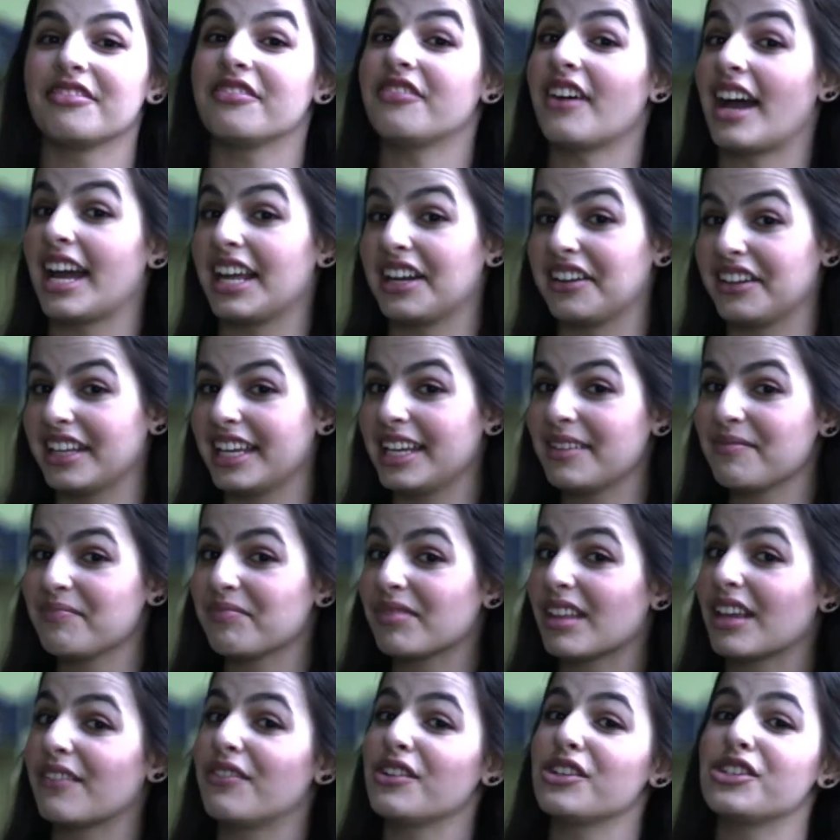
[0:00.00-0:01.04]
Finally,
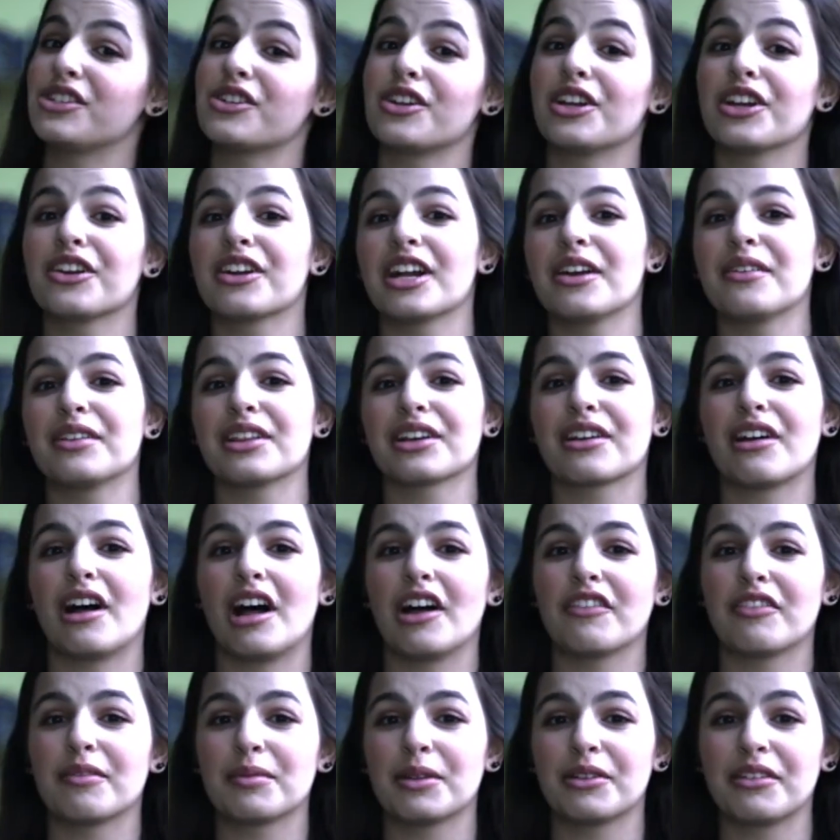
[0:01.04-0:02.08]
if you don't agree with a
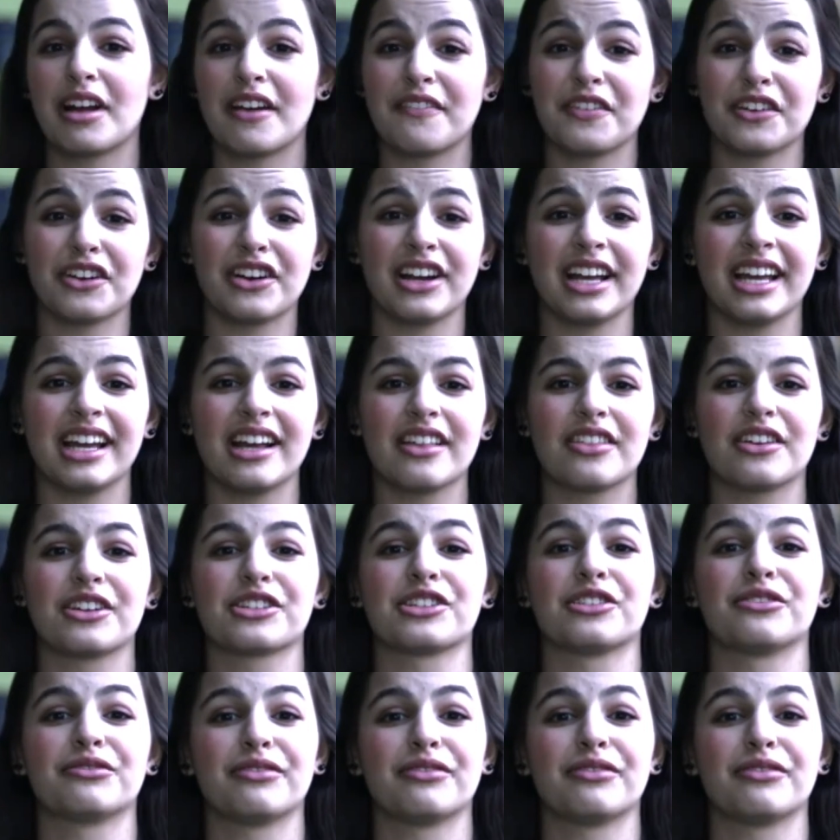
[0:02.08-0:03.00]
call from the referee, there's a